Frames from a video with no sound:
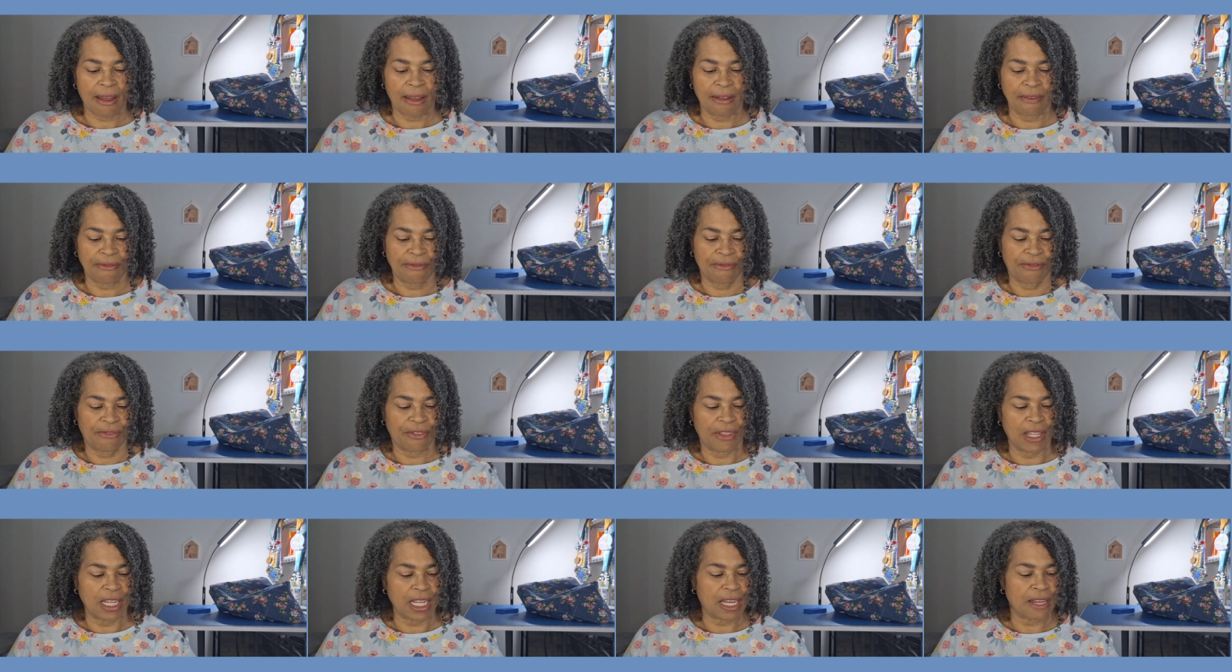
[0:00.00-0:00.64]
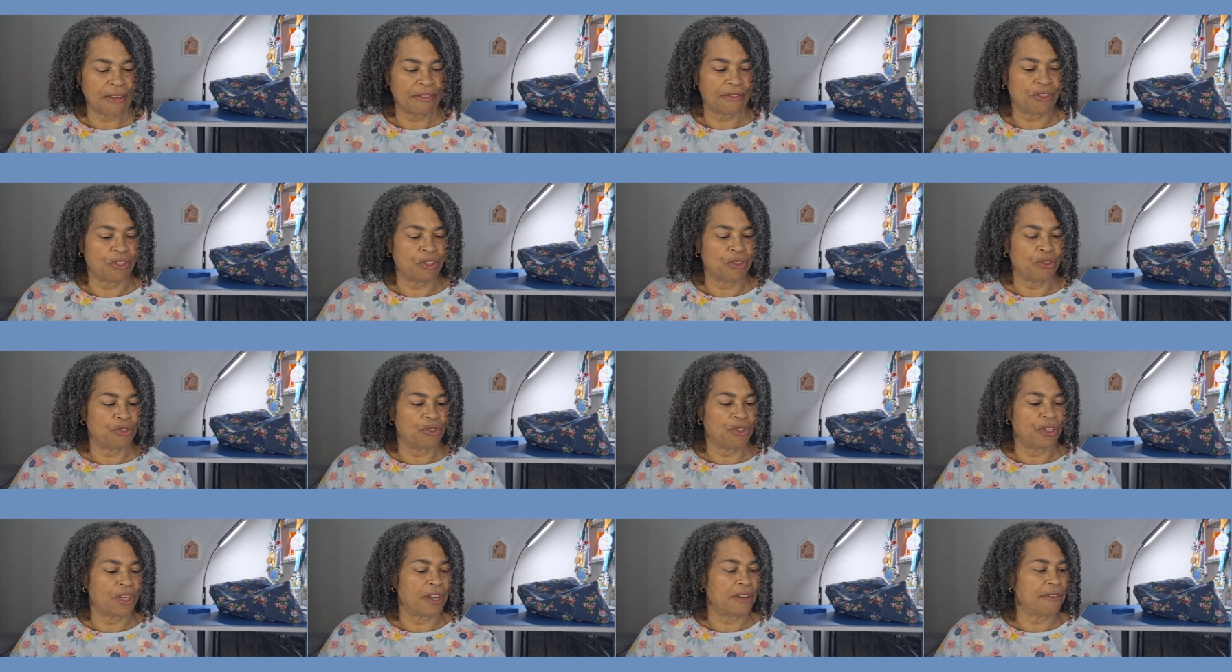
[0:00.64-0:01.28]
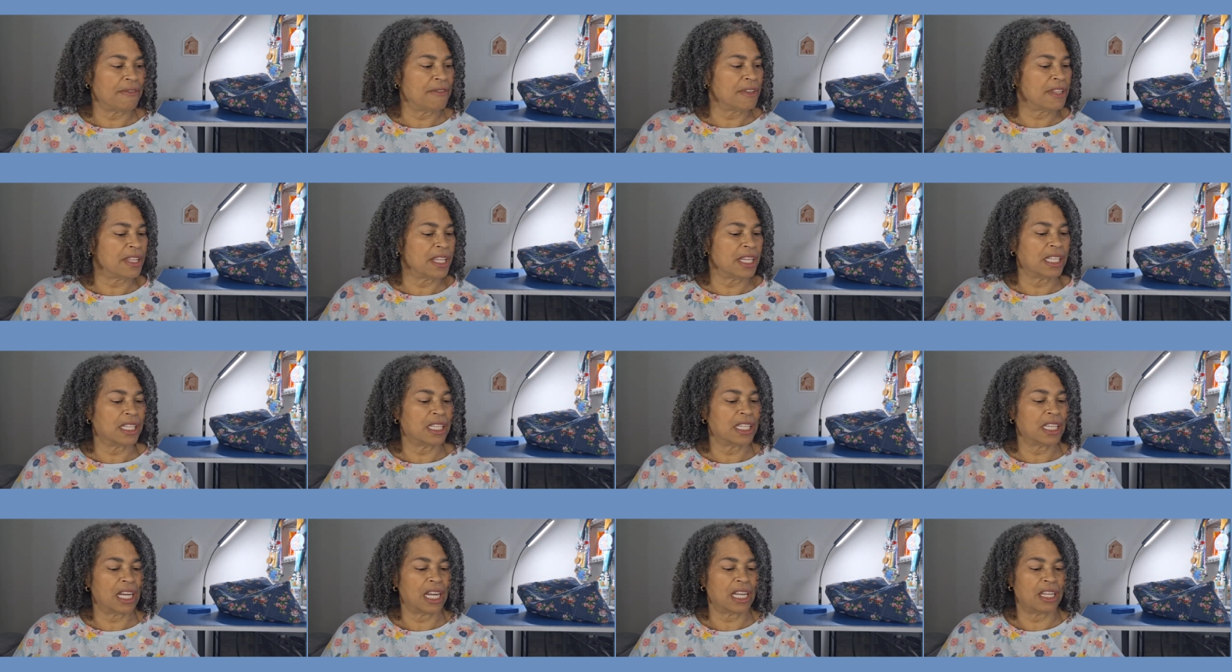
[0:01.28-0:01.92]
I think i showed you
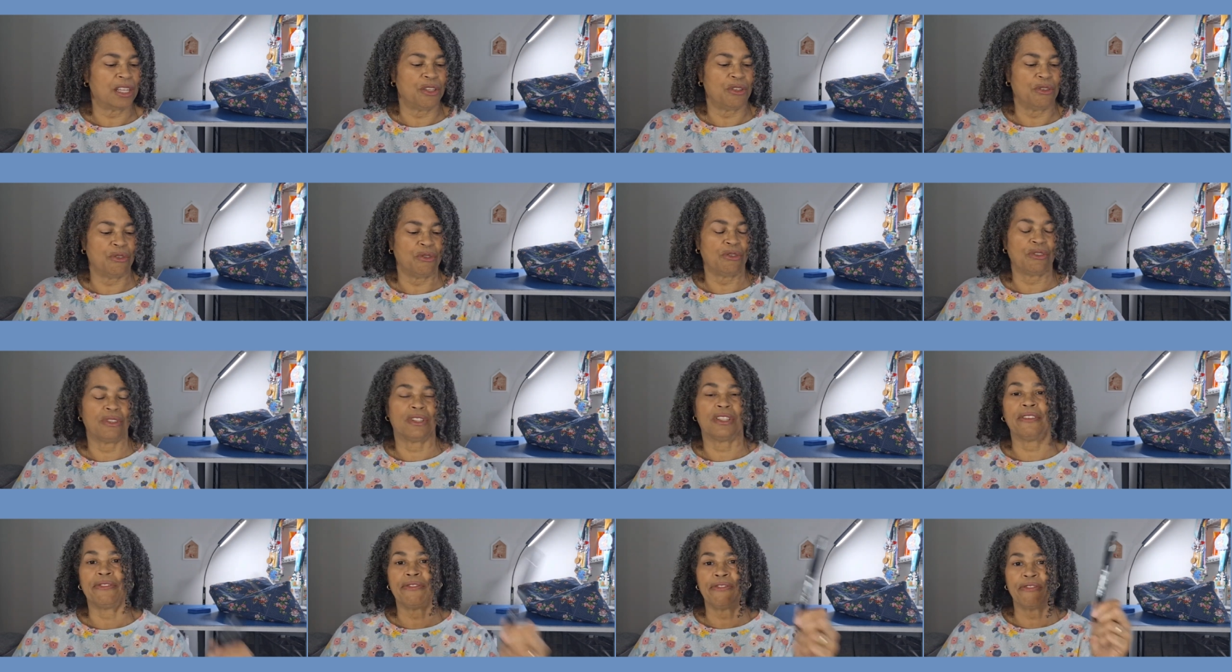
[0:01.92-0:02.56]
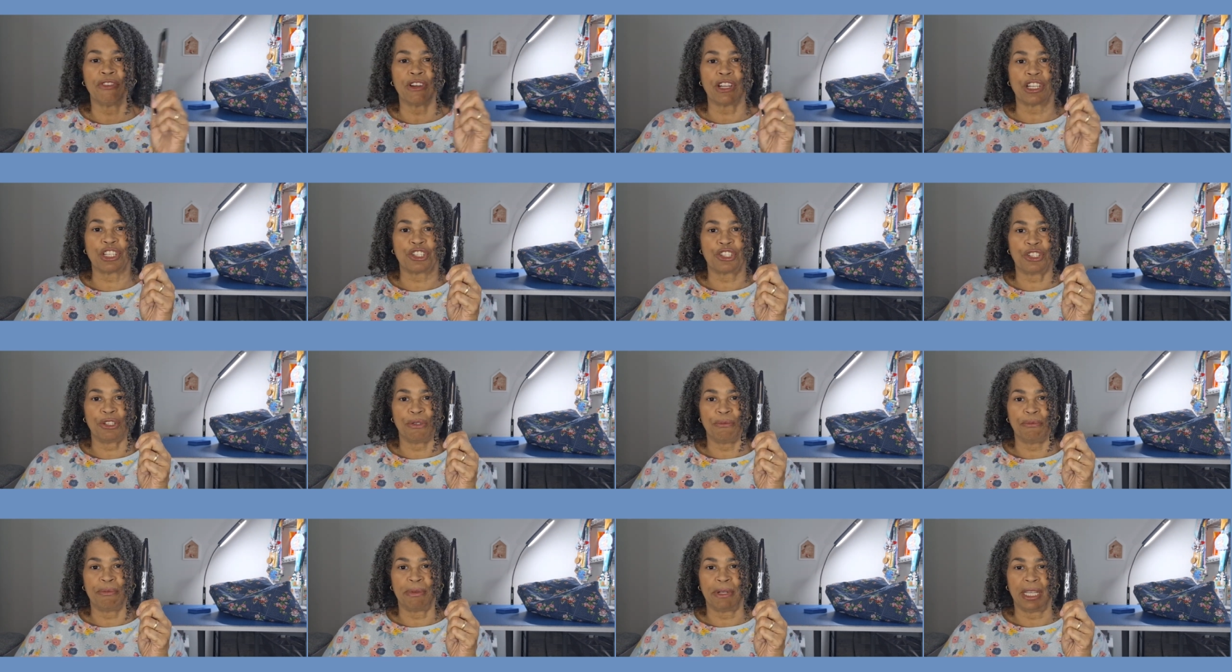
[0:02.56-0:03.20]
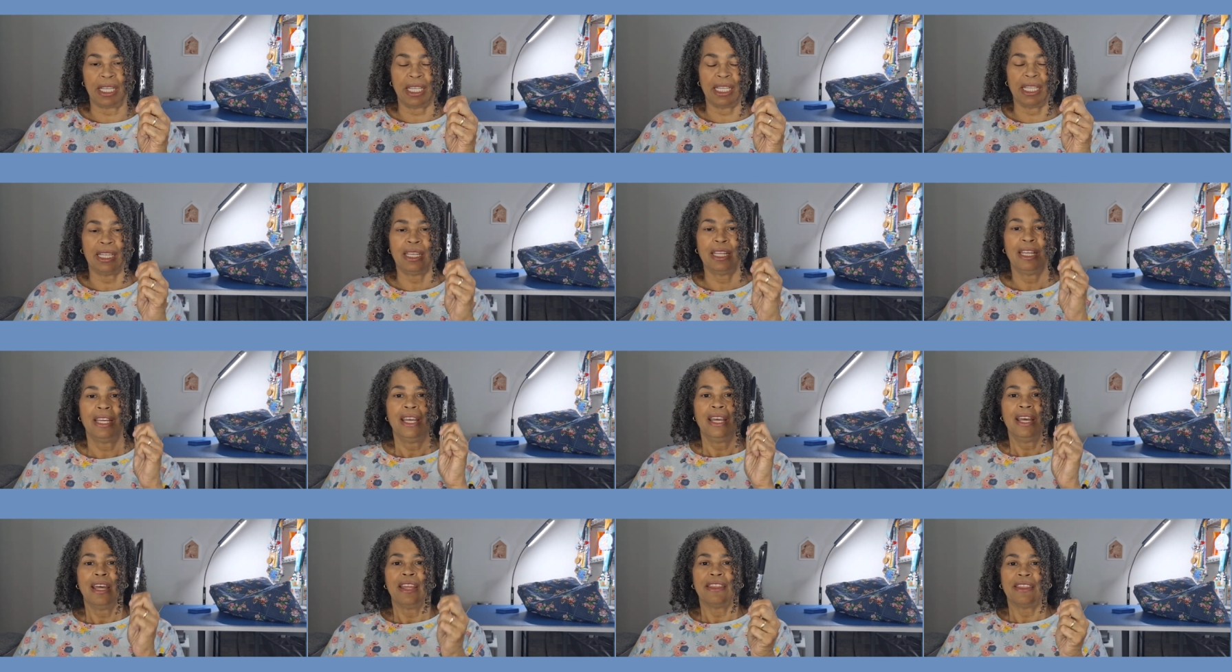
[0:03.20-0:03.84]
everything that I used. The friction pen.
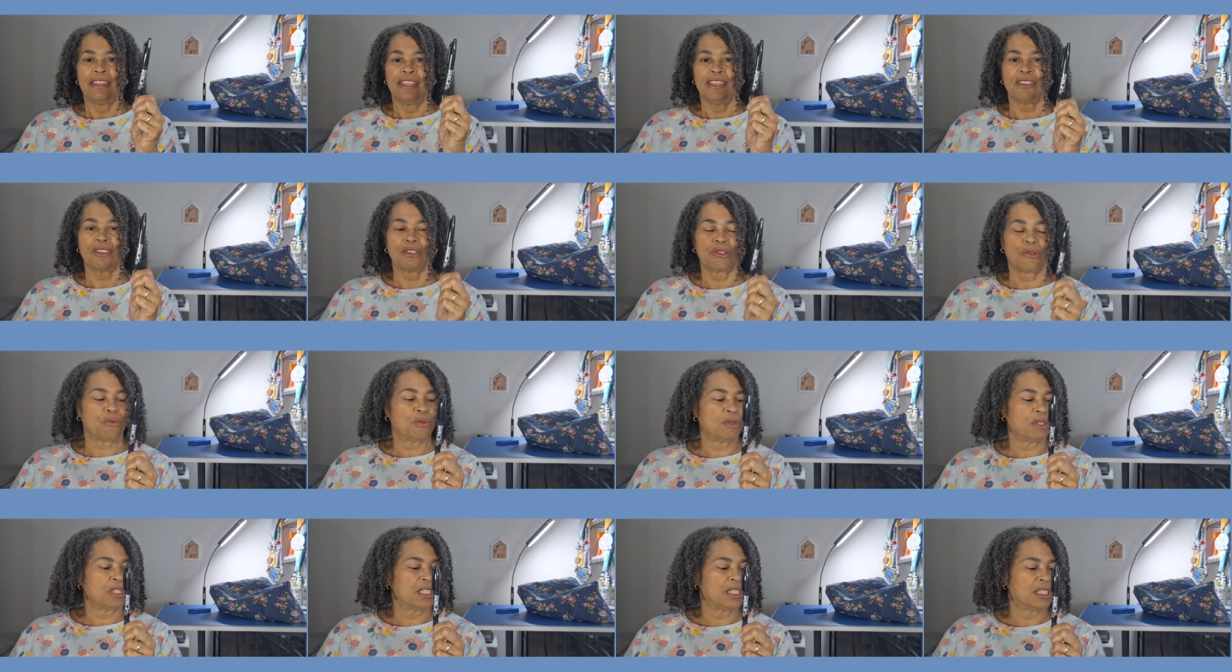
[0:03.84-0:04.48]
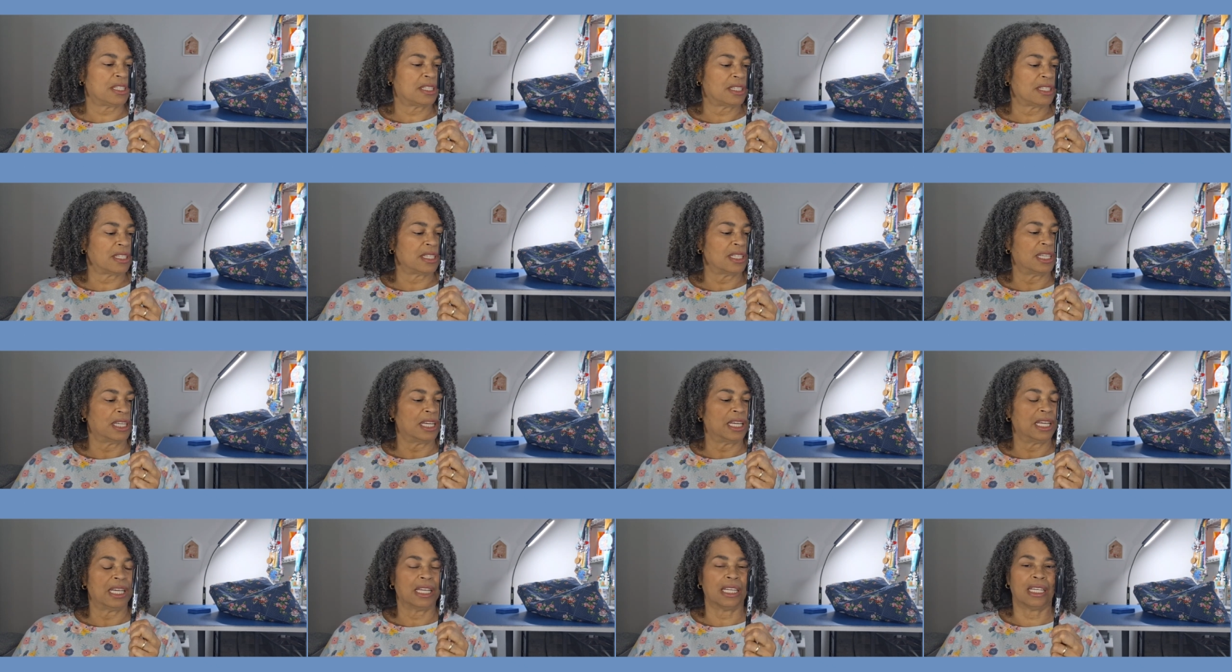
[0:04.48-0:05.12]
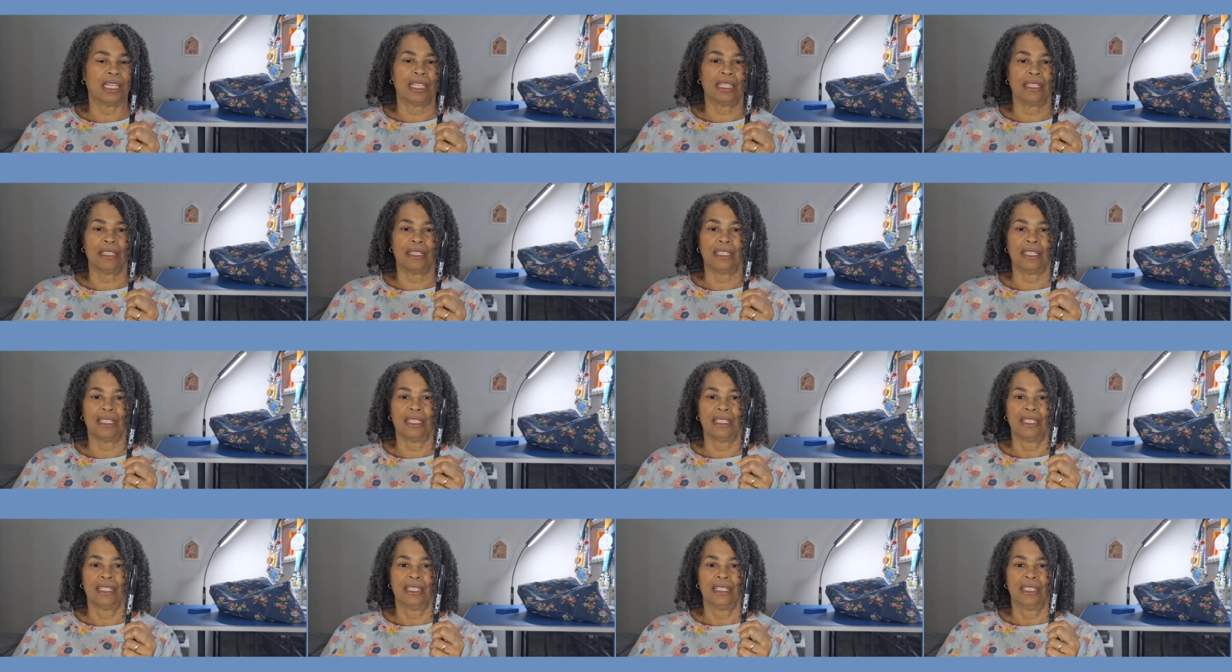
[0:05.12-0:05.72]
This was uh,